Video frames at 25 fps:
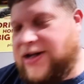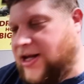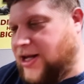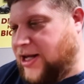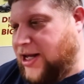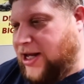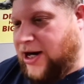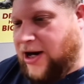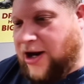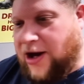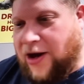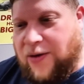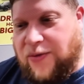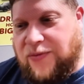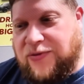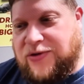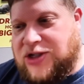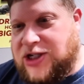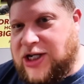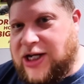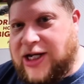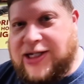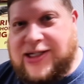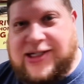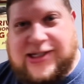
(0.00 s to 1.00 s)
You know,
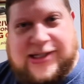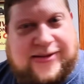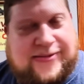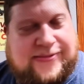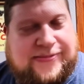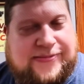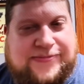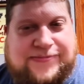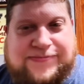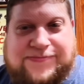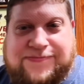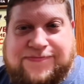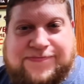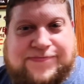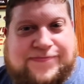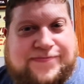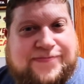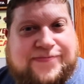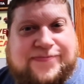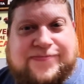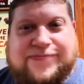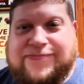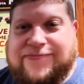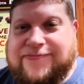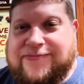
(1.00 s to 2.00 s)
just
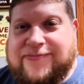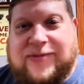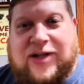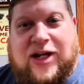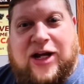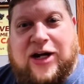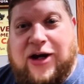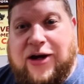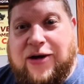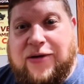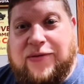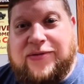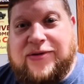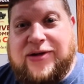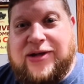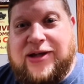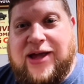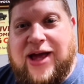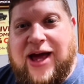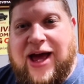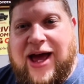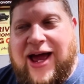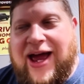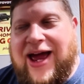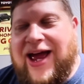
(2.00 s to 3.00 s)
you know,
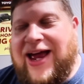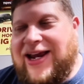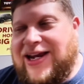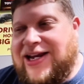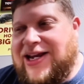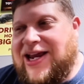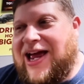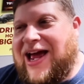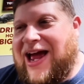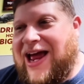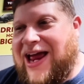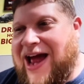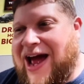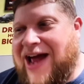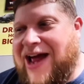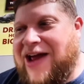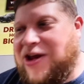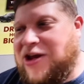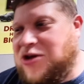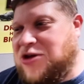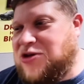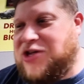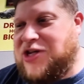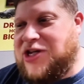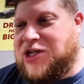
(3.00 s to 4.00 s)
I, I,
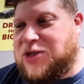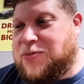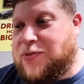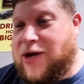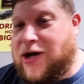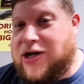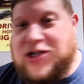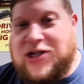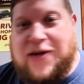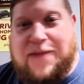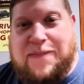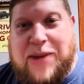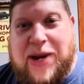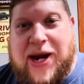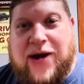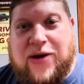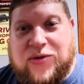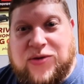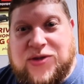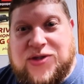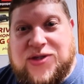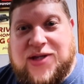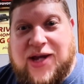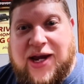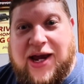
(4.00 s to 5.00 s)
I, use the expression
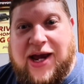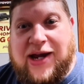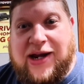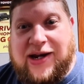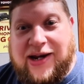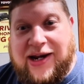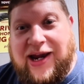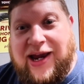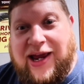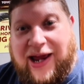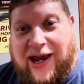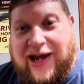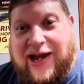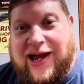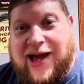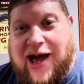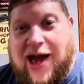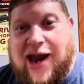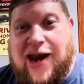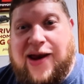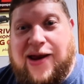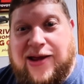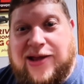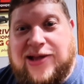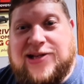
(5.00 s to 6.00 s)
"pound sand," and it, yeah. it
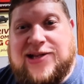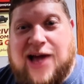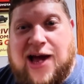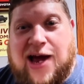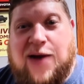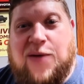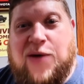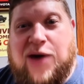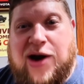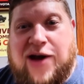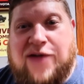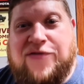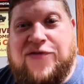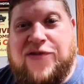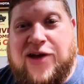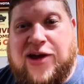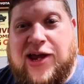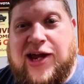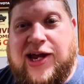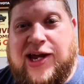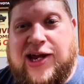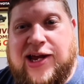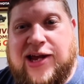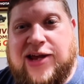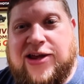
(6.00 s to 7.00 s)
kind of it's kind of what I felt
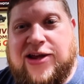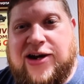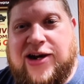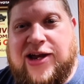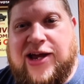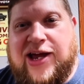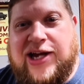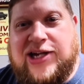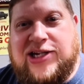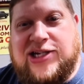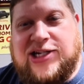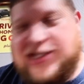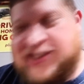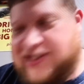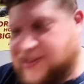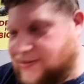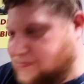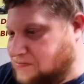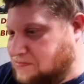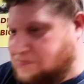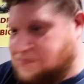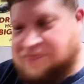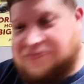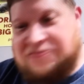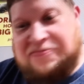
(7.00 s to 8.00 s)
like the other day. Just
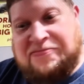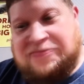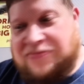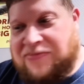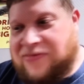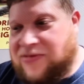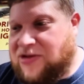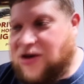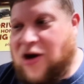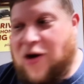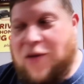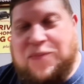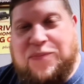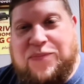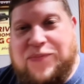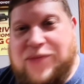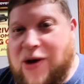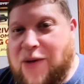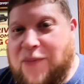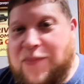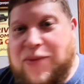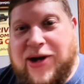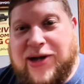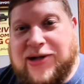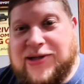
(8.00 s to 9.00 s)
well, it was their go,
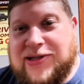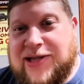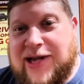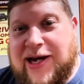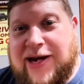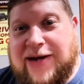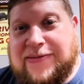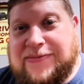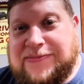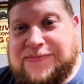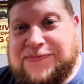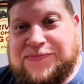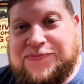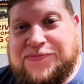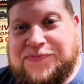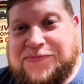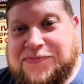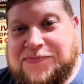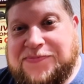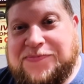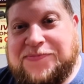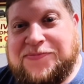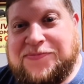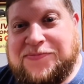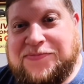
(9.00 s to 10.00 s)
problem. Go it ain't the dealer's
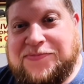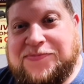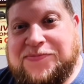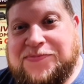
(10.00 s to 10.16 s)
problem.